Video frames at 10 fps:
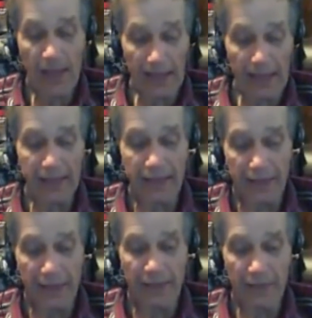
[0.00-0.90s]
less
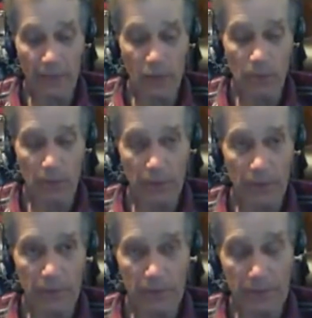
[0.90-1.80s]
than that for most
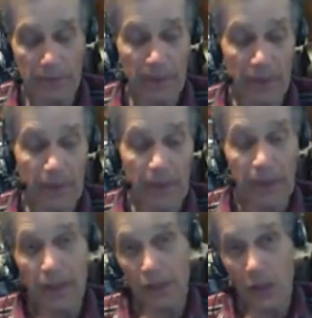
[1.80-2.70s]
people, but
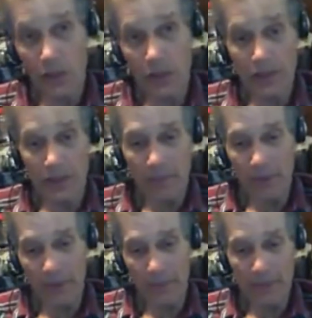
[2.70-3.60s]
as long as you got
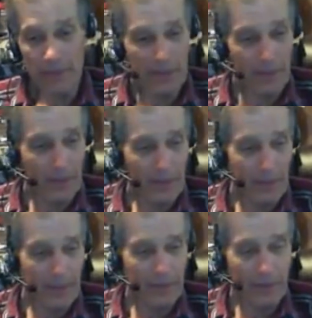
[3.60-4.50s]
plenty of bees in the
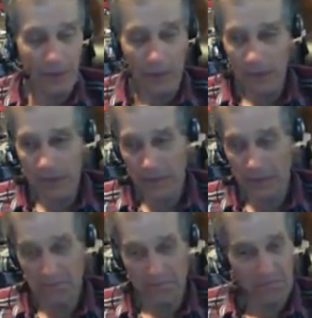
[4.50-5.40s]
hive, you can always